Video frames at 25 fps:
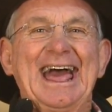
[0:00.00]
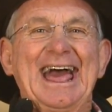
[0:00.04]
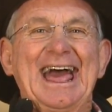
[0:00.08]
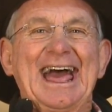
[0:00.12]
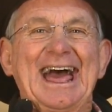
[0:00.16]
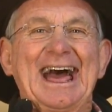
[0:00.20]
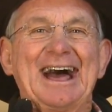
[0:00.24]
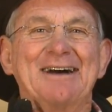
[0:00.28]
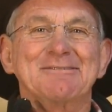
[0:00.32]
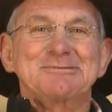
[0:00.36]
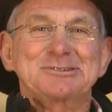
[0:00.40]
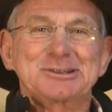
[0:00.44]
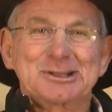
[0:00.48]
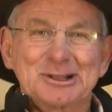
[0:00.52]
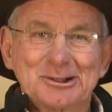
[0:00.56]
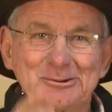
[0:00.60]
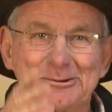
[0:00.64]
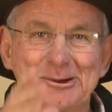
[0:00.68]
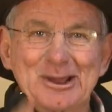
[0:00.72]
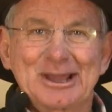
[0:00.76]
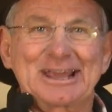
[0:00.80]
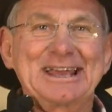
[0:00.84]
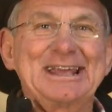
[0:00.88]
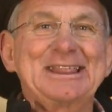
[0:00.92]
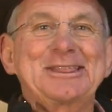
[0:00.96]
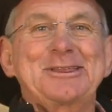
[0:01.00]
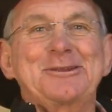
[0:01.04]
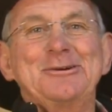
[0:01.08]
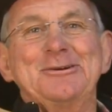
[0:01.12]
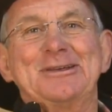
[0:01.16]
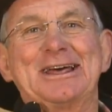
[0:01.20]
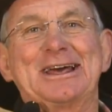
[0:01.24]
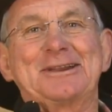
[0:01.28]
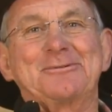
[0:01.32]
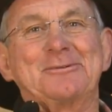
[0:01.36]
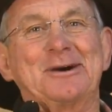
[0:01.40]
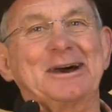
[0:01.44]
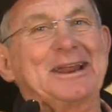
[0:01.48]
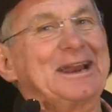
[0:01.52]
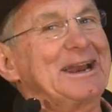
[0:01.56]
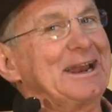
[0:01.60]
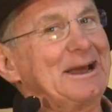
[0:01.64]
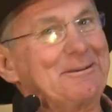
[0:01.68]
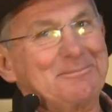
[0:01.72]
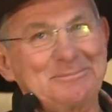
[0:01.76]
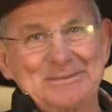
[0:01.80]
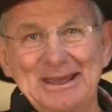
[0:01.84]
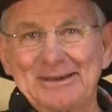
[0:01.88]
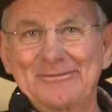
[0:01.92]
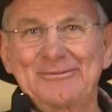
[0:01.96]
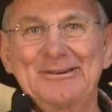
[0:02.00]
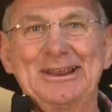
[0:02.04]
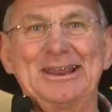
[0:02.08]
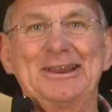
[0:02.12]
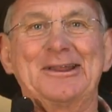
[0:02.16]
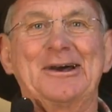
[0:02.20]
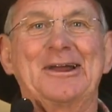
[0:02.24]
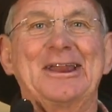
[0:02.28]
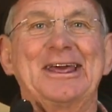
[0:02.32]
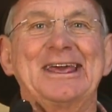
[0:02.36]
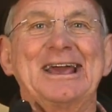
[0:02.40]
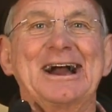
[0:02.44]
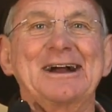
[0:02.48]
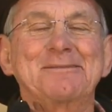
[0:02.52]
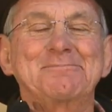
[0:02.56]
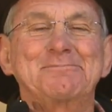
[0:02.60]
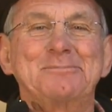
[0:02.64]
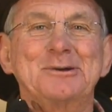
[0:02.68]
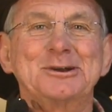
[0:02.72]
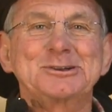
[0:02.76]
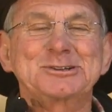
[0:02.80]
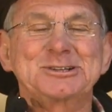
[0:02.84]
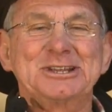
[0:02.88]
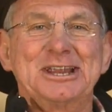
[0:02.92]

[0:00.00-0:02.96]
I'm still working through that one, and I'm definitely not a young person